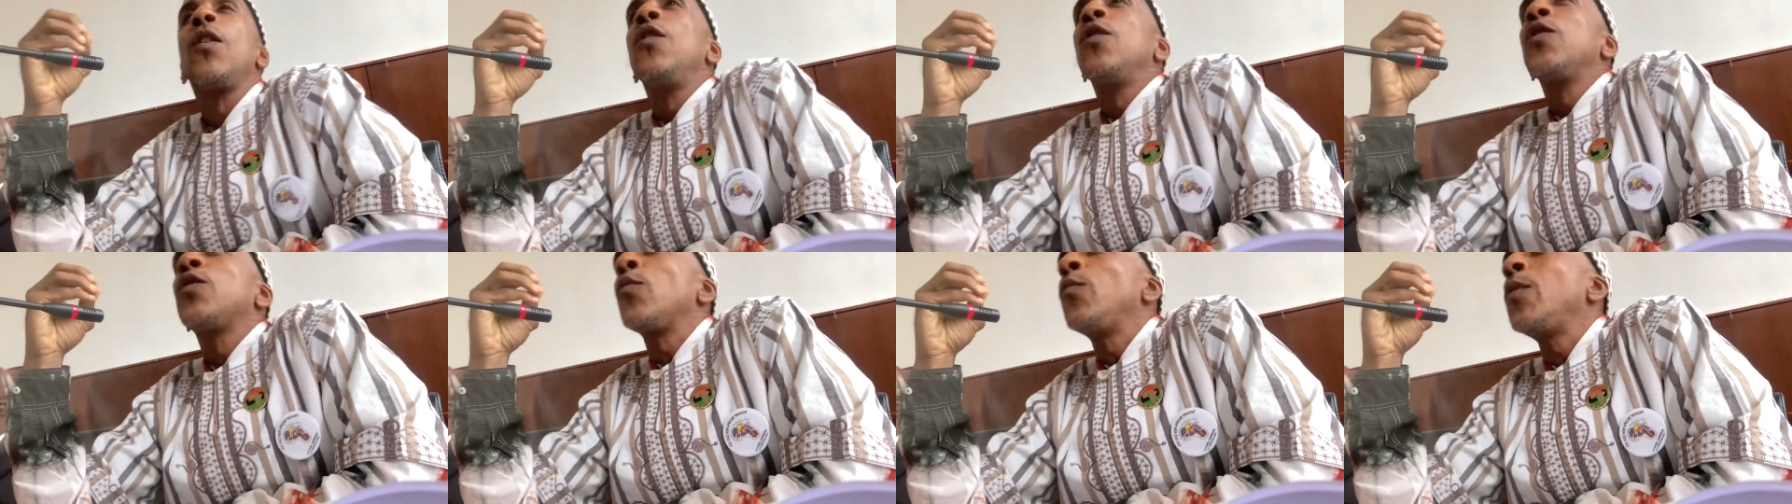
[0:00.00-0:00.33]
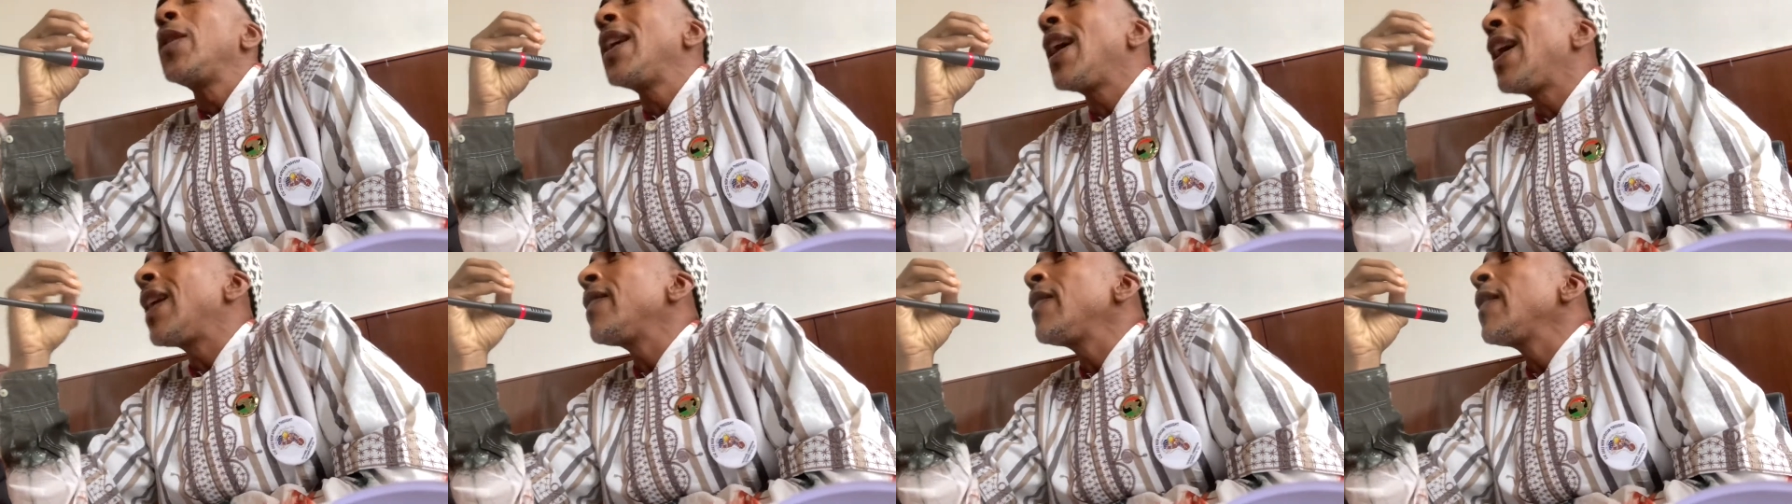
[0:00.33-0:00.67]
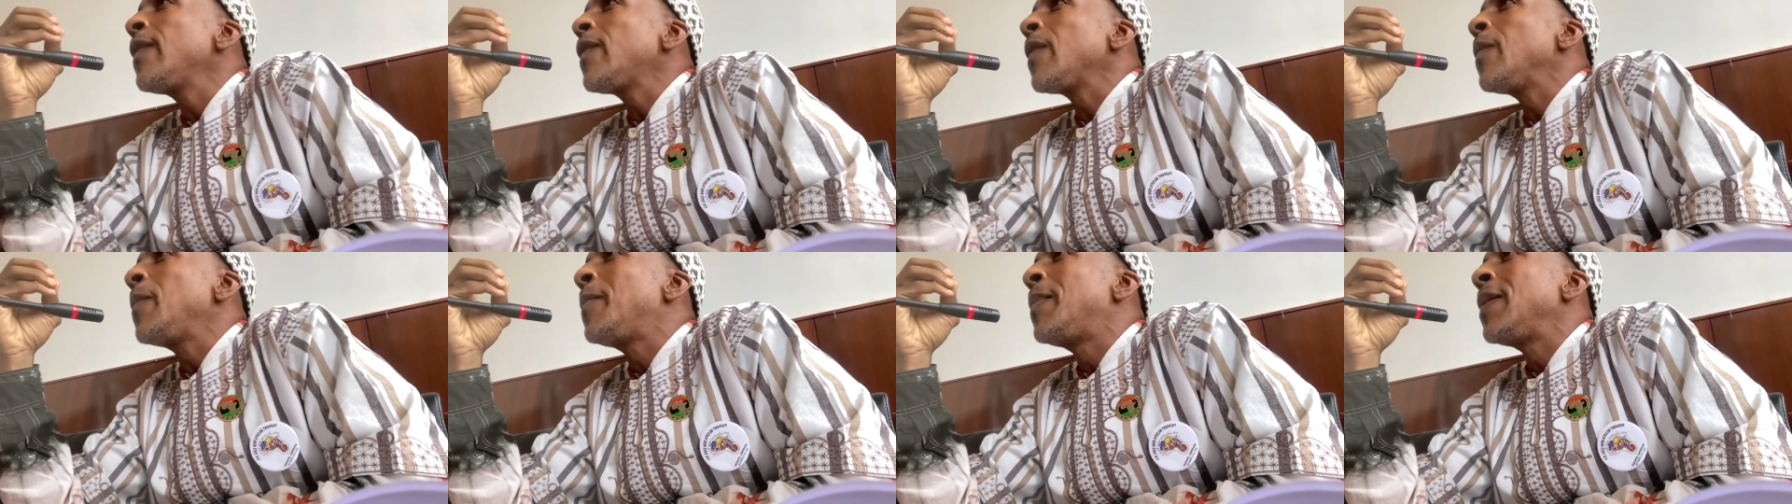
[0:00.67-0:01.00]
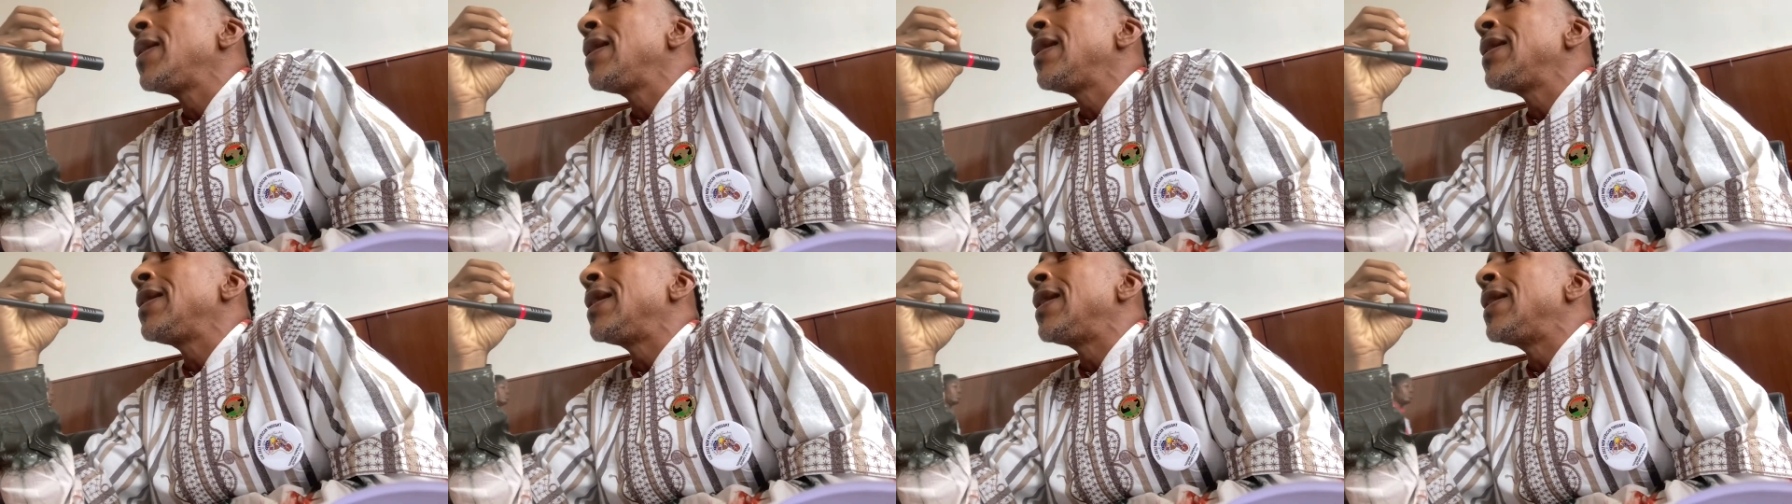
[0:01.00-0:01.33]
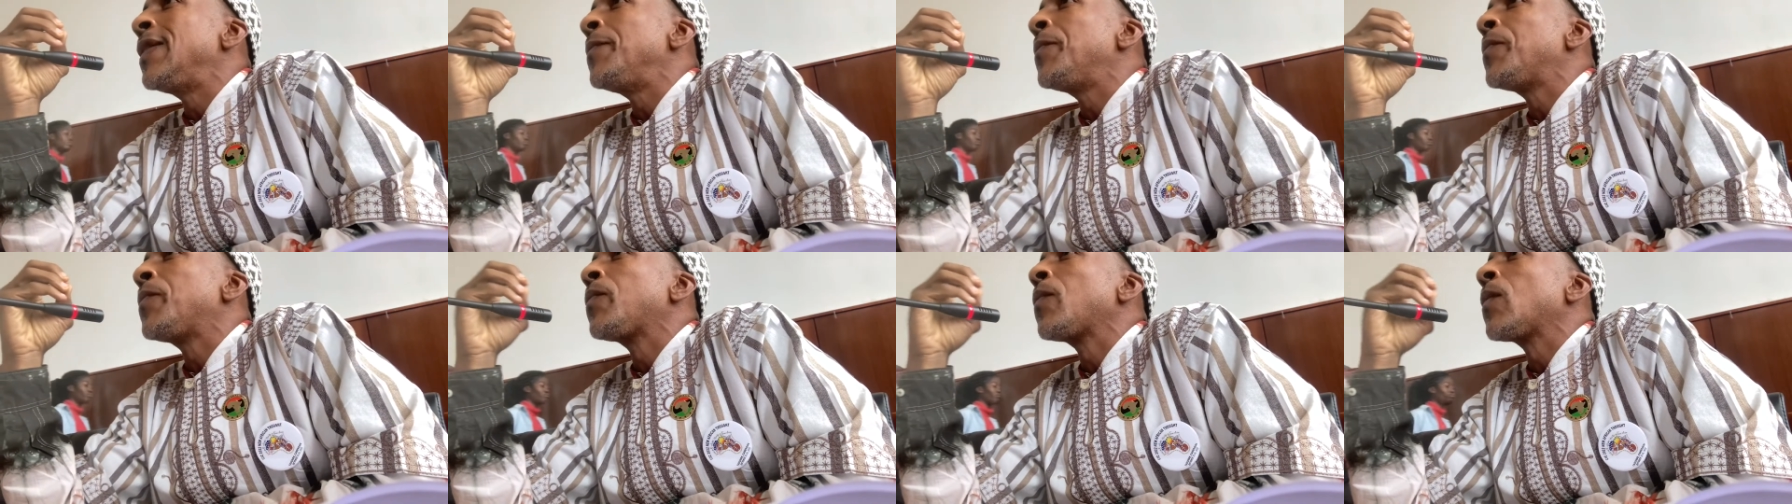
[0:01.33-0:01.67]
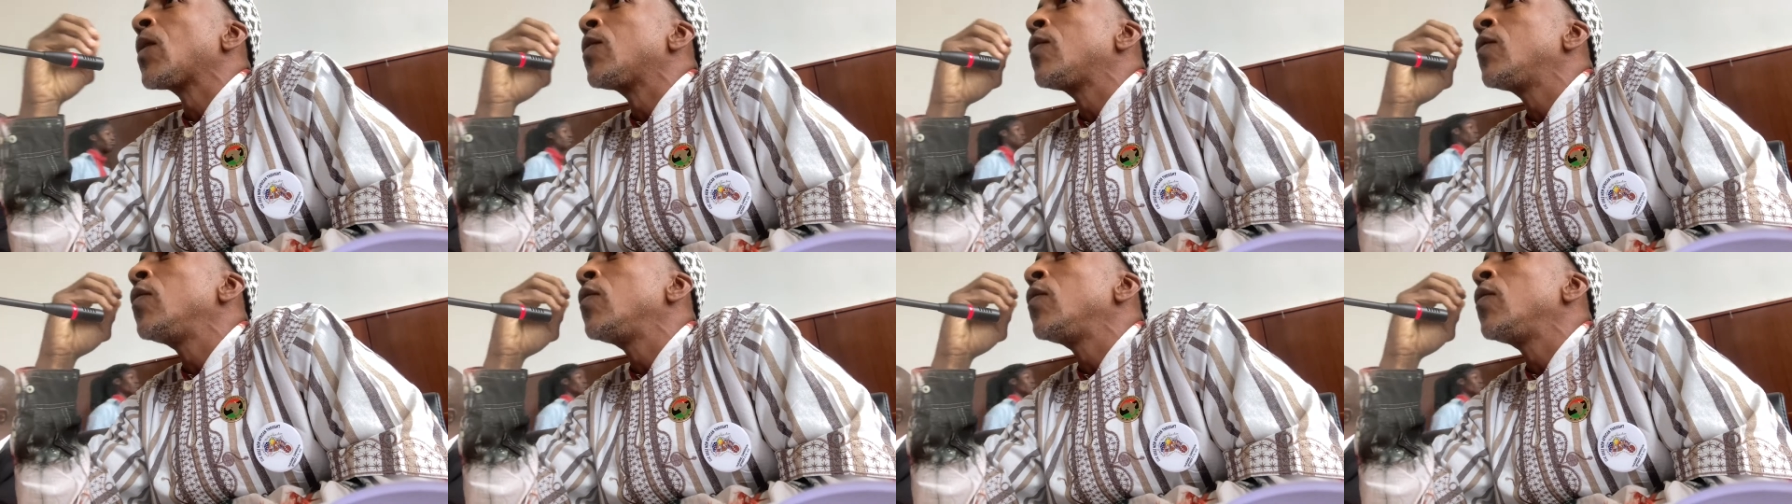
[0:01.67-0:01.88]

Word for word: So we had this ability